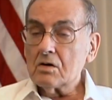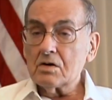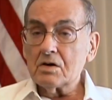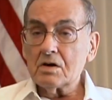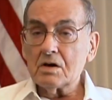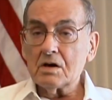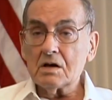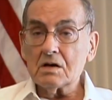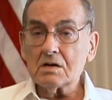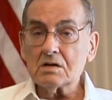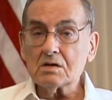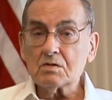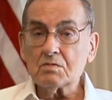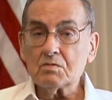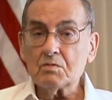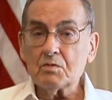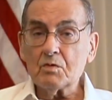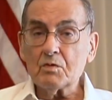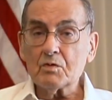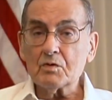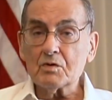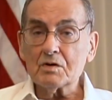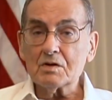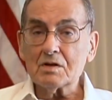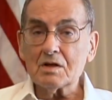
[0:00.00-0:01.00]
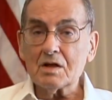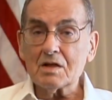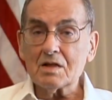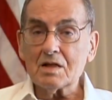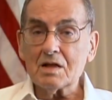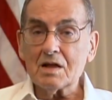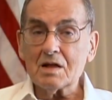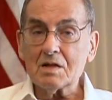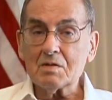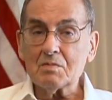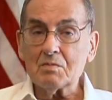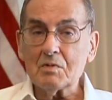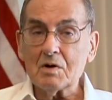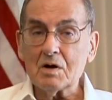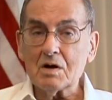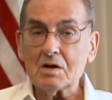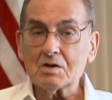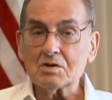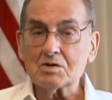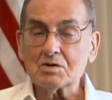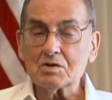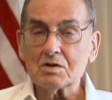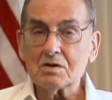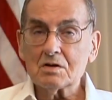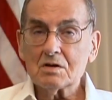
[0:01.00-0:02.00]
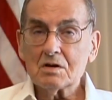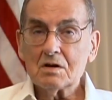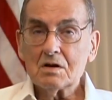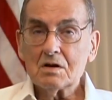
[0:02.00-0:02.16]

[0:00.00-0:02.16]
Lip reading: Yes, we were in the Death March.